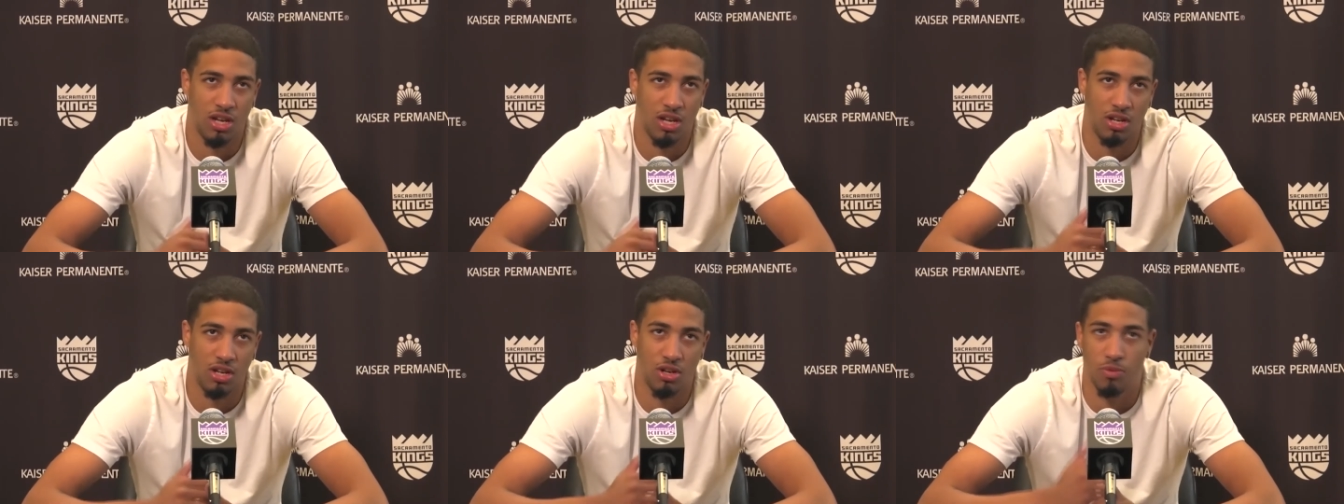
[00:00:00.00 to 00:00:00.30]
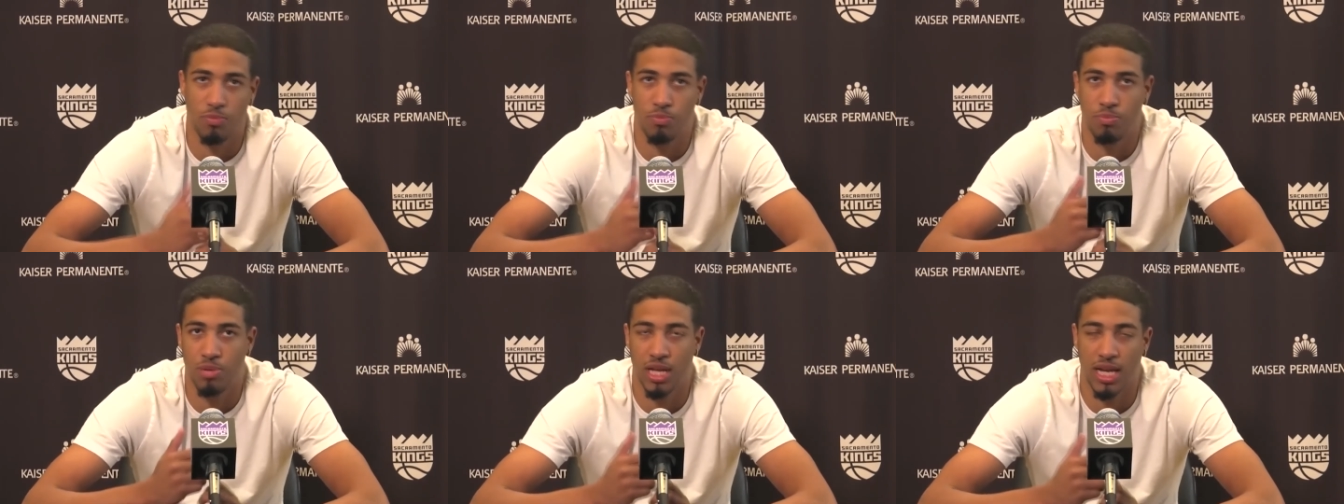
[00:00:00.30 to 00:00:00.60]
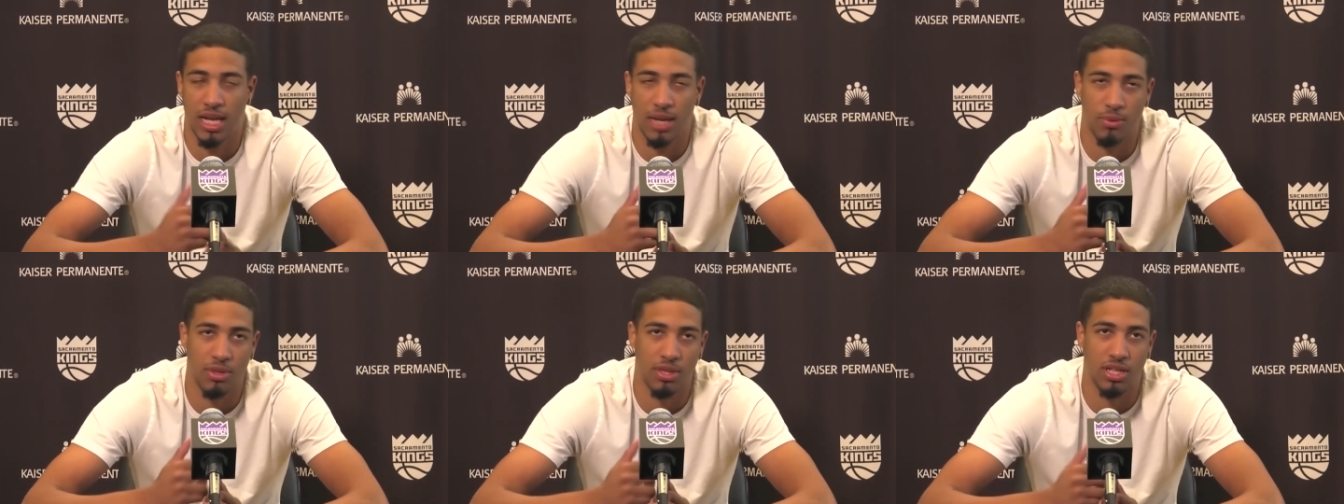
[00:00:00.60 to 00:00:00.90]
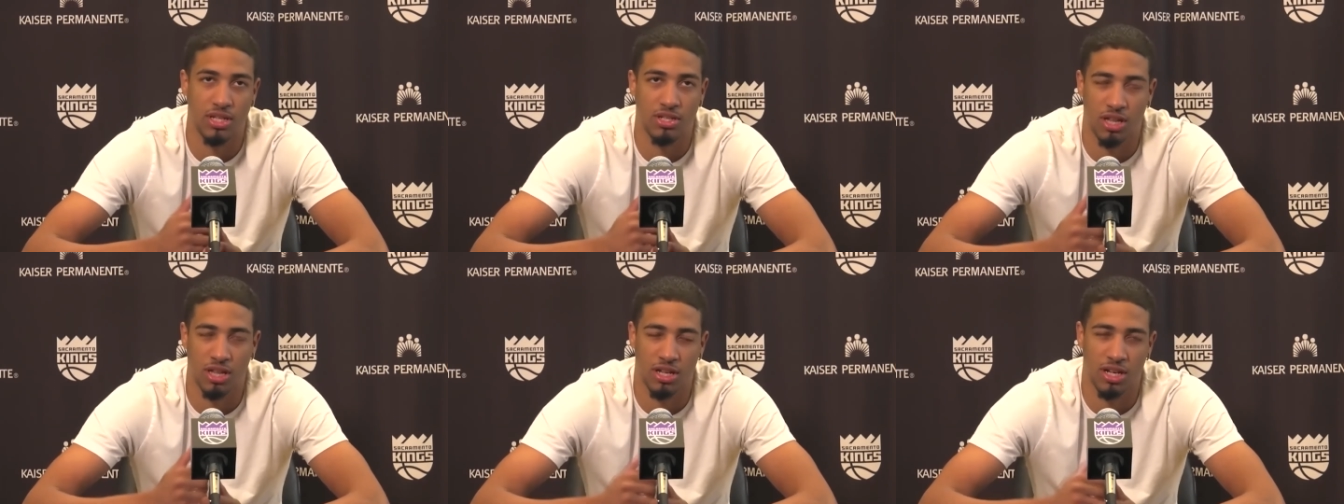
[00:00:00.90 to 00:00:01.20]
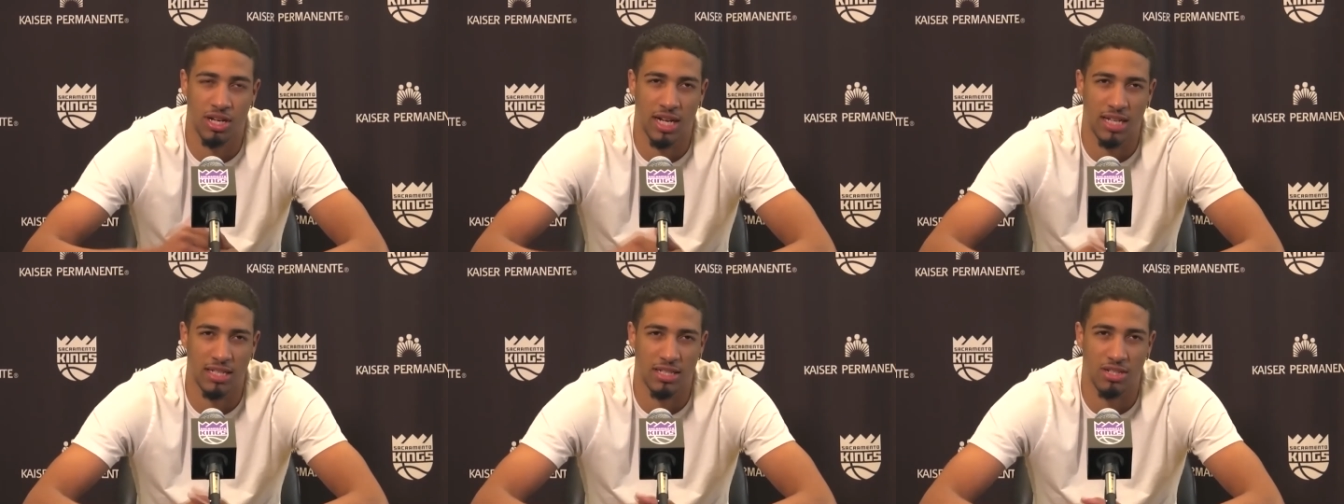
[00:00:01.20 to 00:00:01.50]
you know playing with each other,
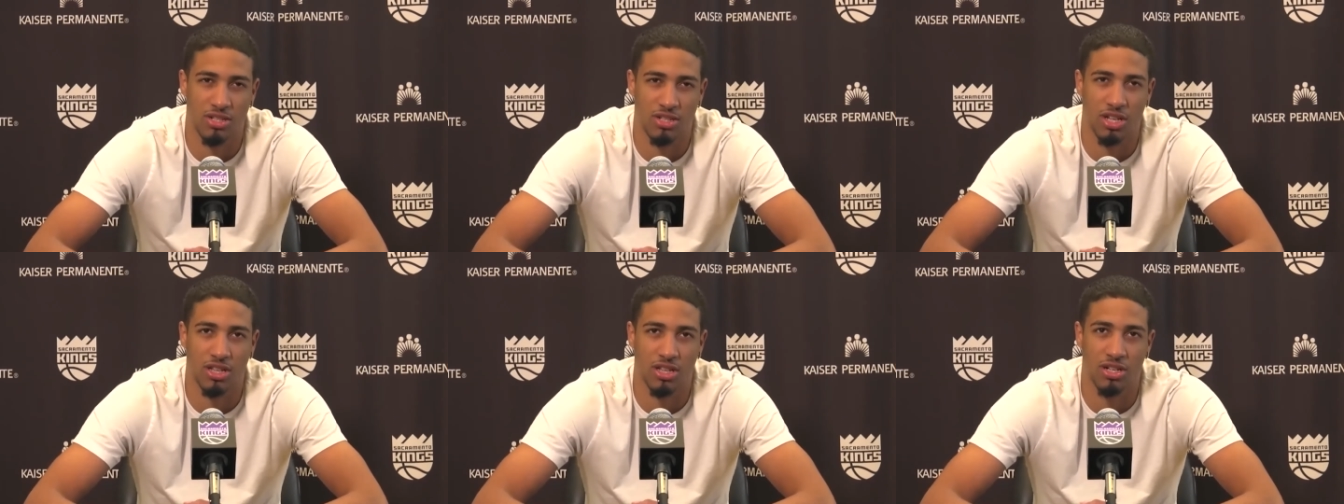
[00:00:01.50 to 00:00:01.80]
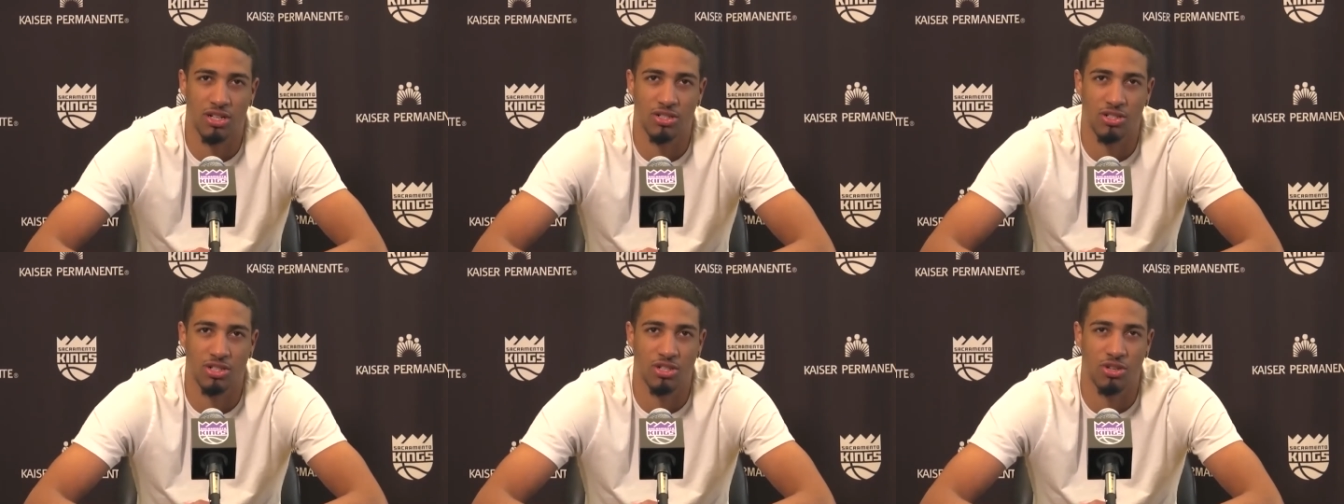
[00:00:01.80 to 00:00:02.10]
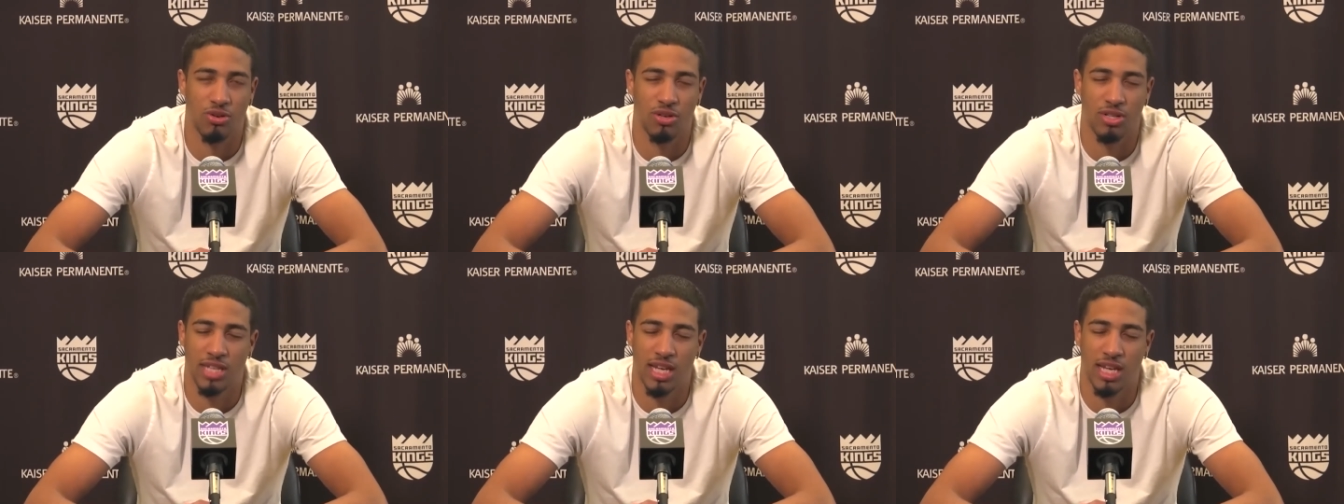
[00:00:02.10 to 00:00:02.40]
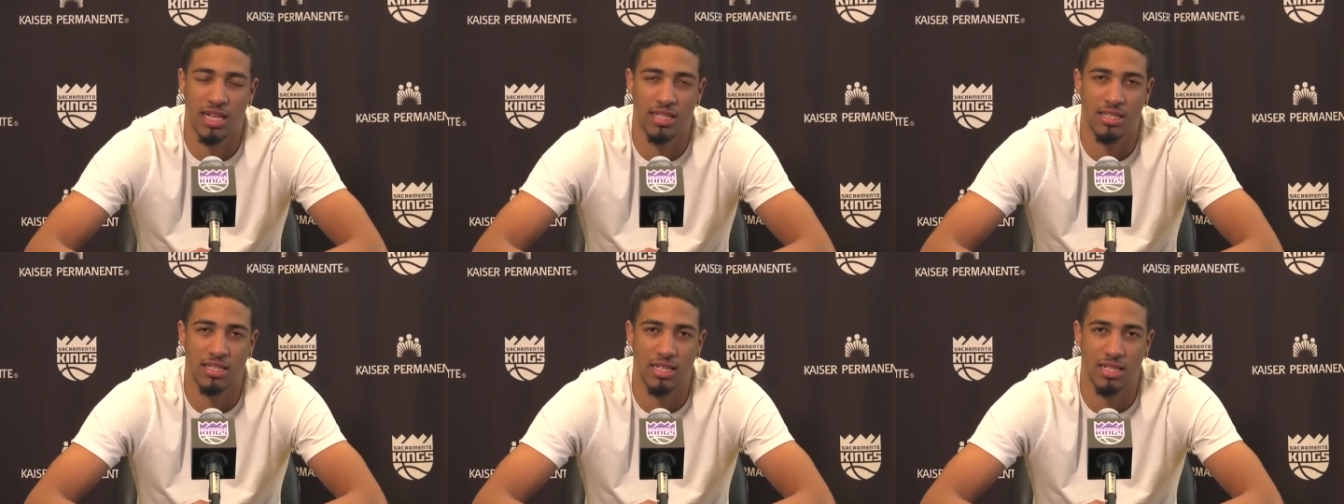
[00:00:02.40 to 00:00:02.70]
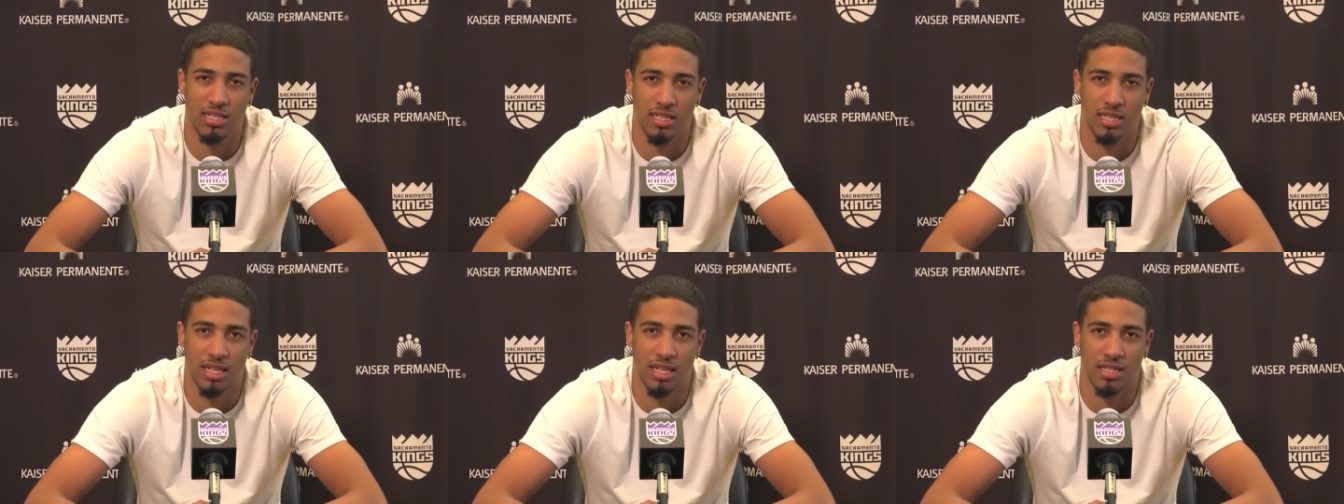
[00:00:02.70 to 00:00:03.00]
against each other, just knowing
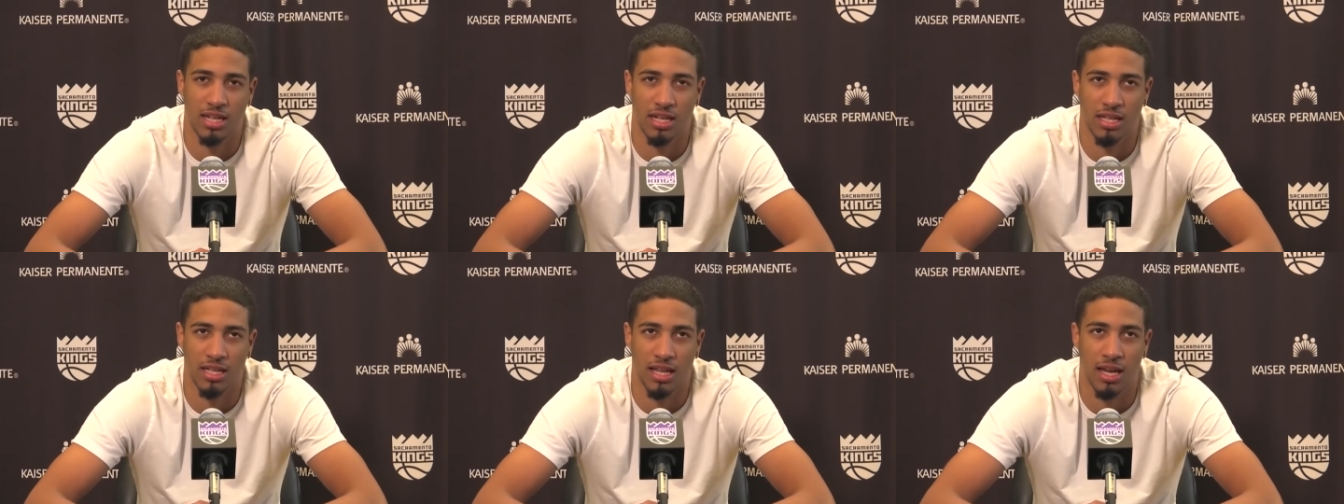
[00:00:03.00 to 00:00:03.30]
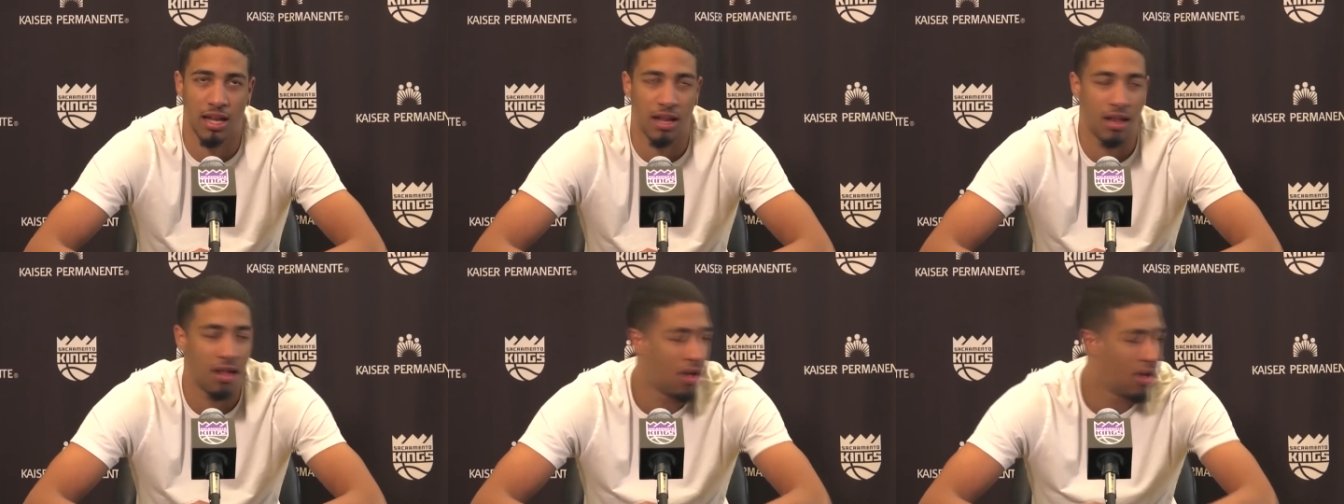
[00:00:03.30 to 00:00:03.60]
tendencies and things like that